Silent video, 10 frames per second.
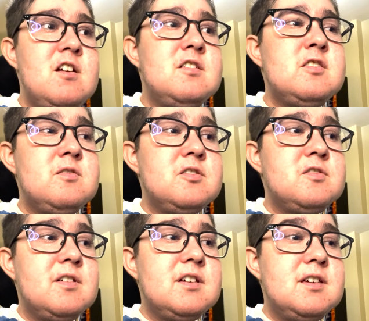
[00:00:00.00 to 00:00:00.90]
So I'll
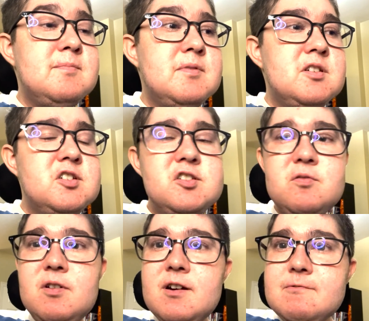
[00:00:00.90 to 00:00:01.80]
try to keep this
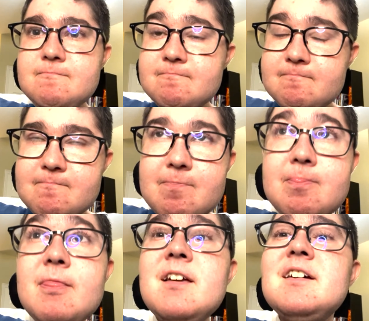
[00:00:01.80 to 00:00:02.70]
short.
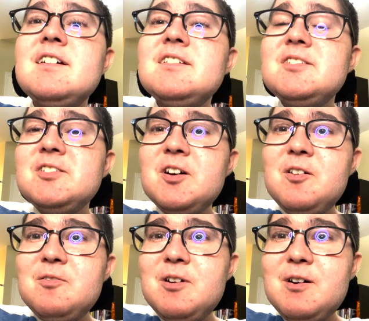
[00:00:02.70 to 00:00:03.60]

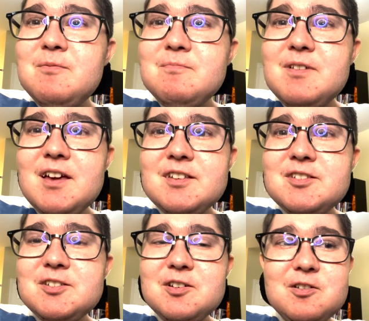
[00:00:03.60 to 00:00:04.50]
So, um, yes, yeah,
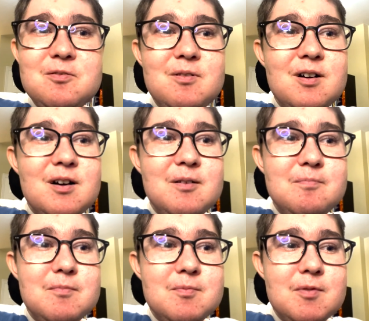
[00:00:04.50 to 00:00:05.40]
so,
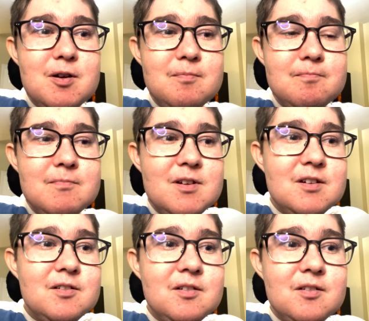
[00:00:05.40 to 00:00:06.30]
um, um, um
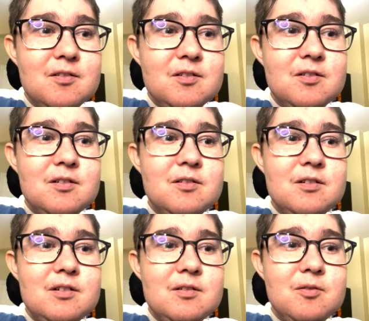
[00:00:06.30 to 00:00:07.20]

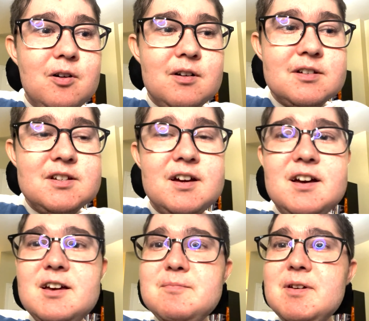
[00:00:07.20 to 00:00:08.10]

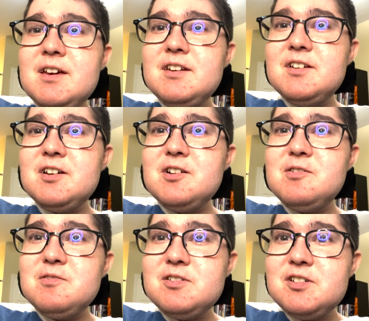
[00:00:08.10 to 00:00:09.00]
longtime head
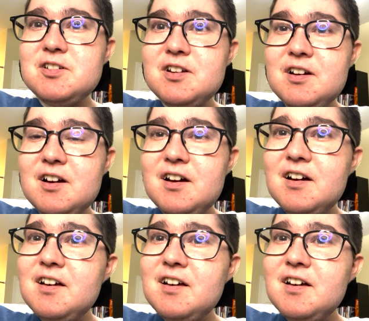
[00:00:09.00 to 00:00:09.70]
coach, uh,